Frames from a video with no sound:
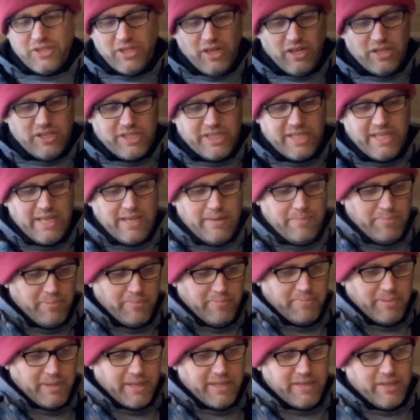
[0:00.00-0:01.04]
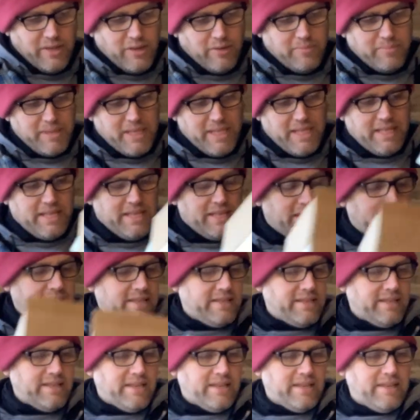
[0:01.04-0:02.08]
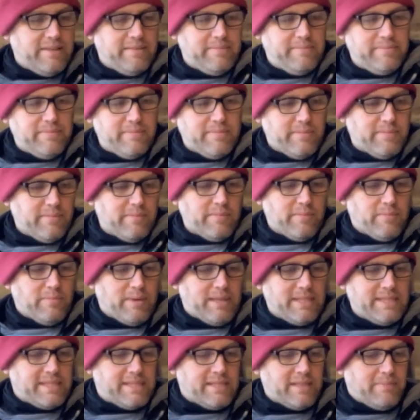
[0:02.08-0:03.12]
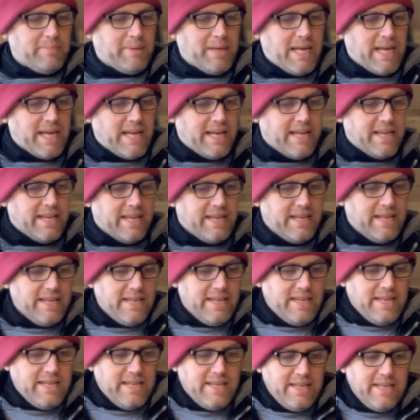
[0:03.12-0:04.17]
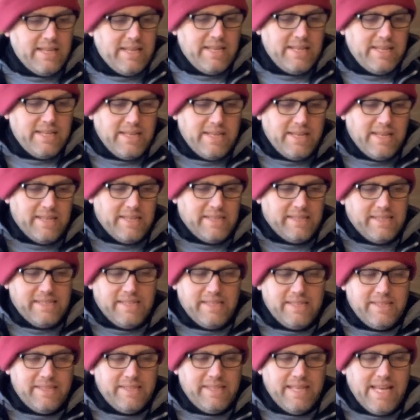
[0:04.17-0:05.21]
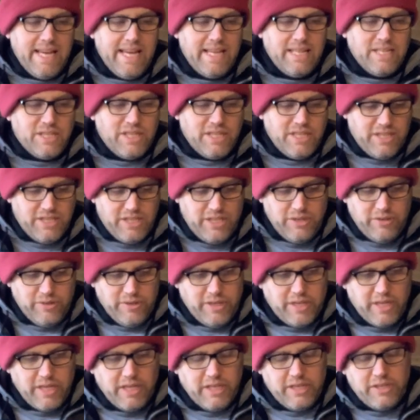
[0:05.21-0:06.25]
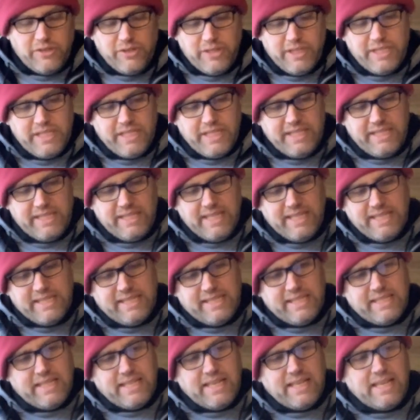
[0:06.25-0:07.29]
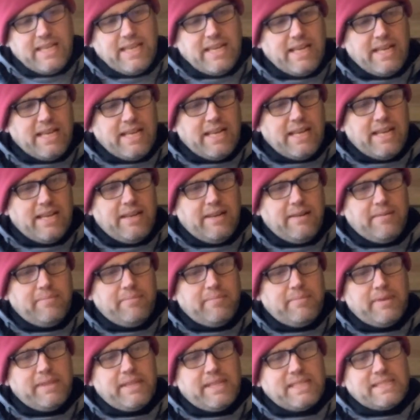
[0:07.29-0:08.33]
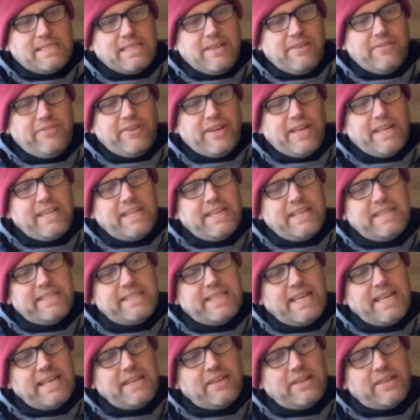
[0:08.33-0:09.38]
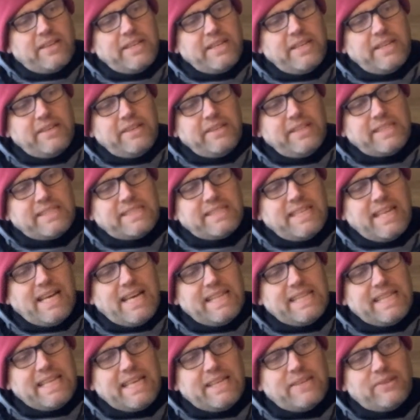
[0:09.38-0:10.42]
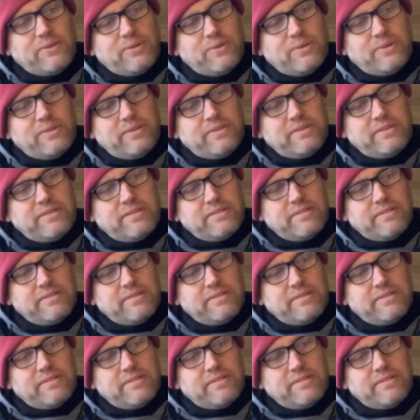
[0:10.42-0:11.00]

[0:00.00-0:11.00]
aren't cheap, but nobody wants to buy an ancient toner cartridge. And since, unless I find a date on here that's not that old,